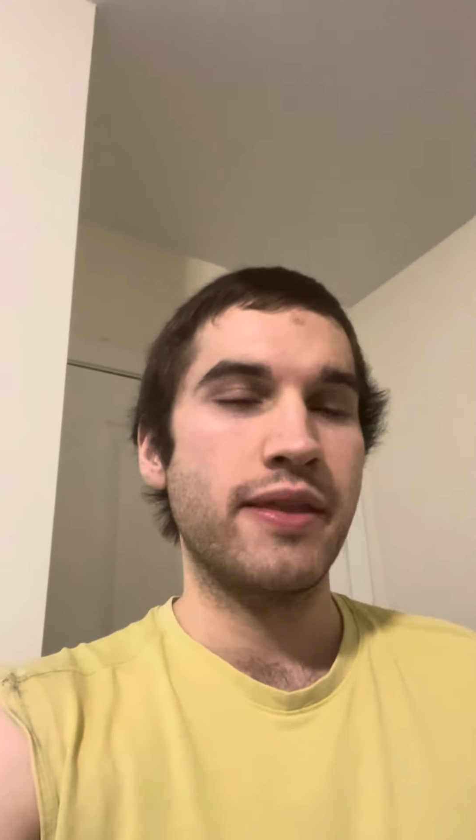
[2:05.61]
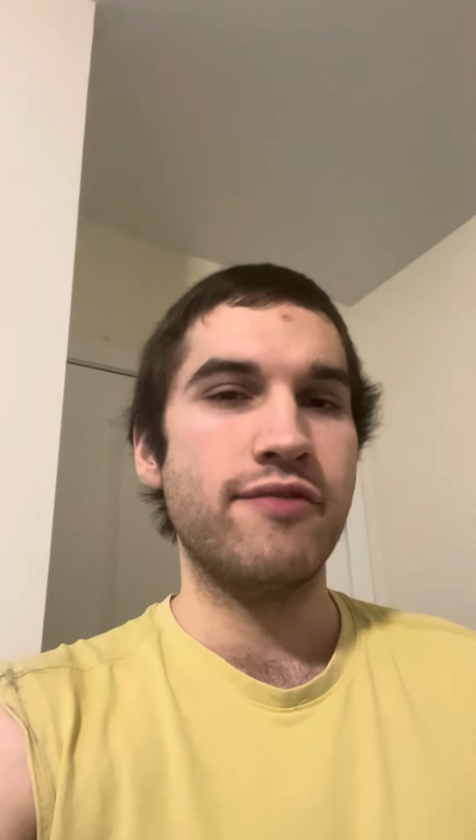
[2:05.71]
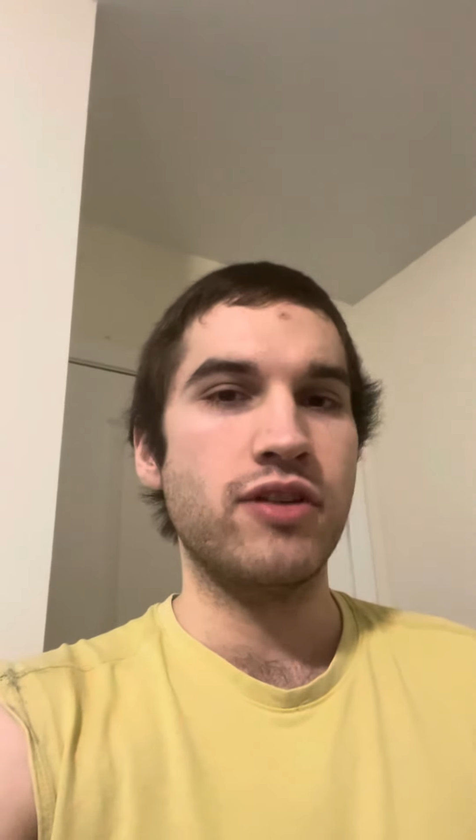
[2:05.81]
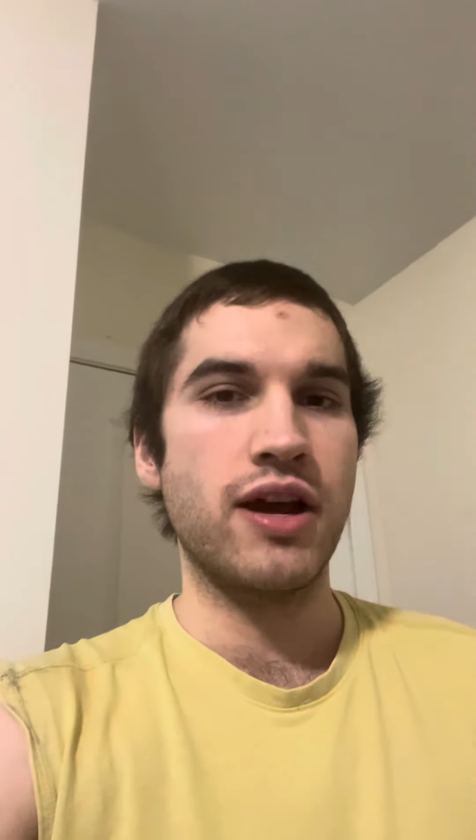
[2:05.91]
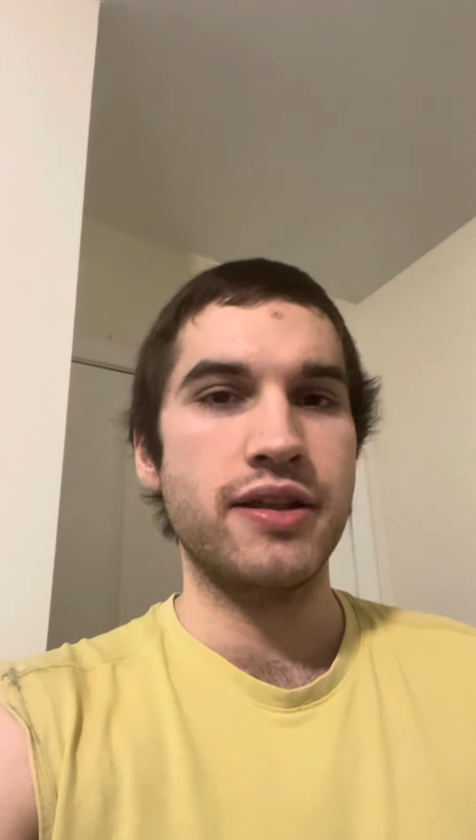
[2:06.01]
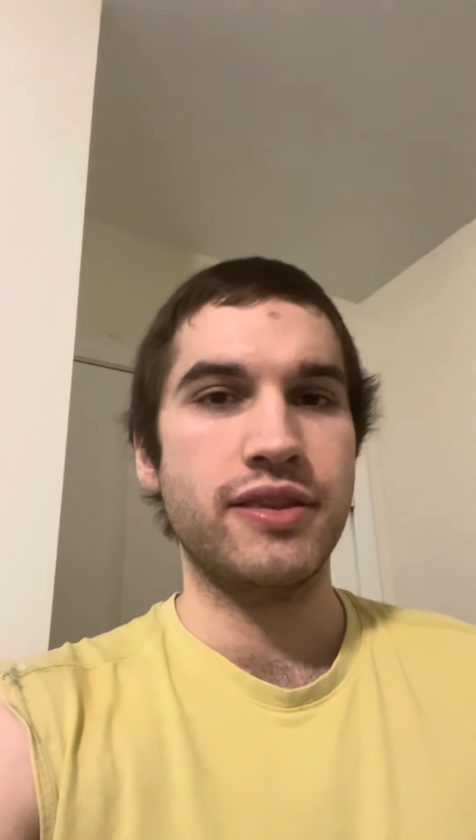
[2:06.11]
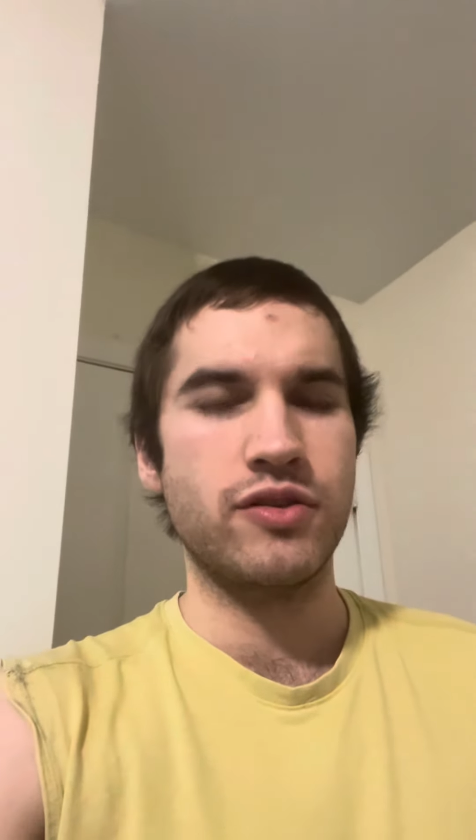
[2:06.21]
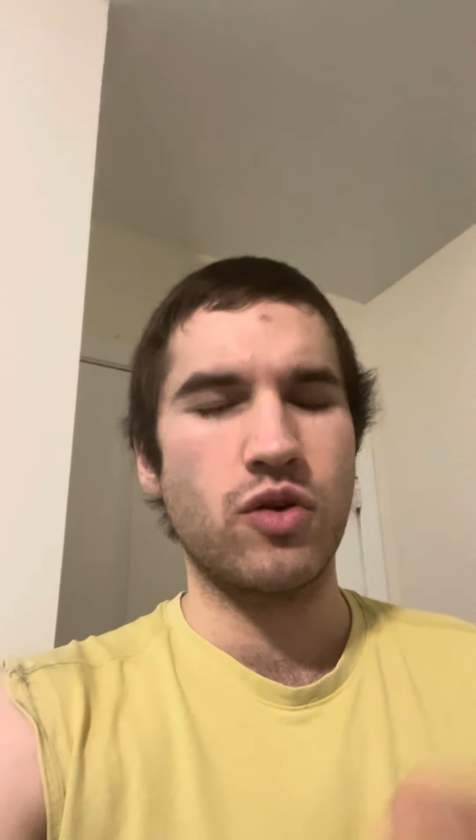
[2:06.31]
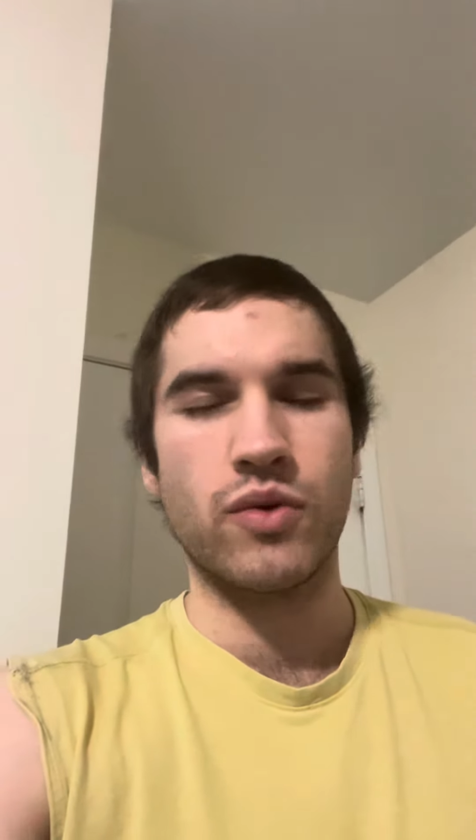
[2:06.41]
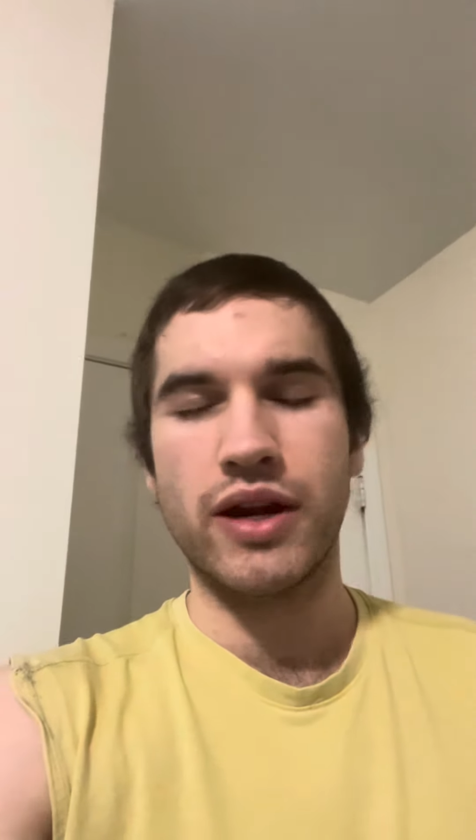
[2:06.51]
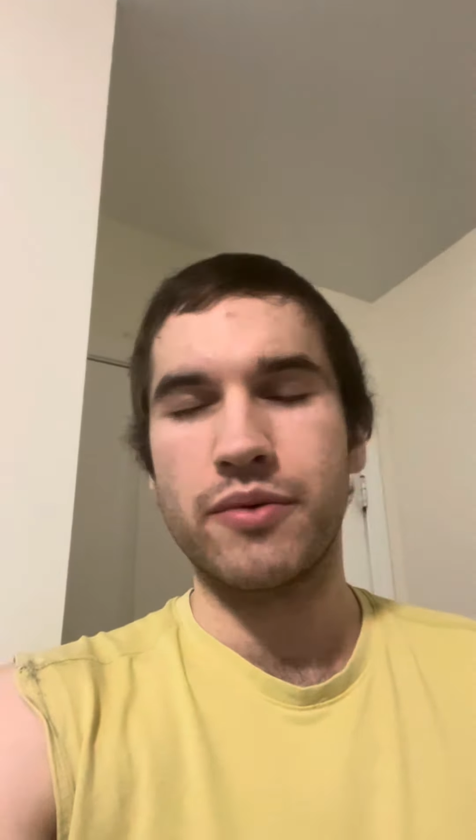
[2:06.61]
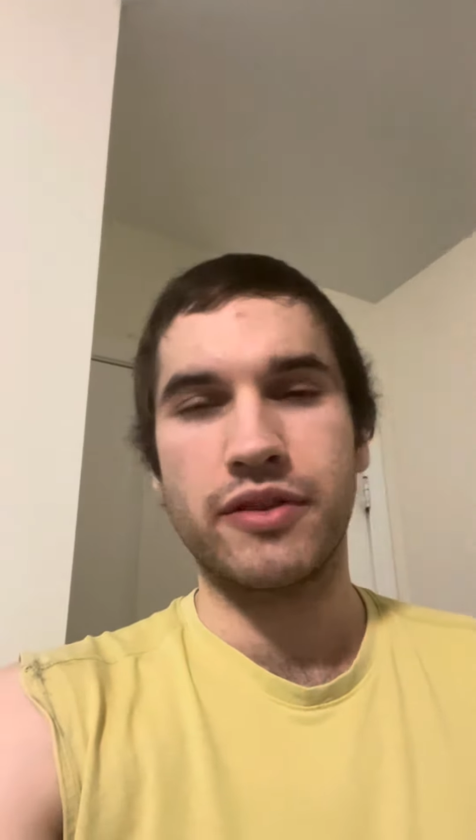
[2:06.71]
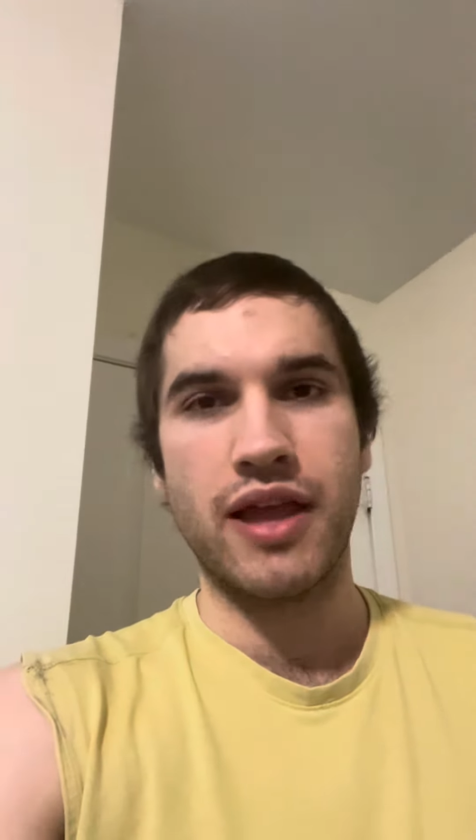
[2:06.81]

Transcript: If not, then don't worry. The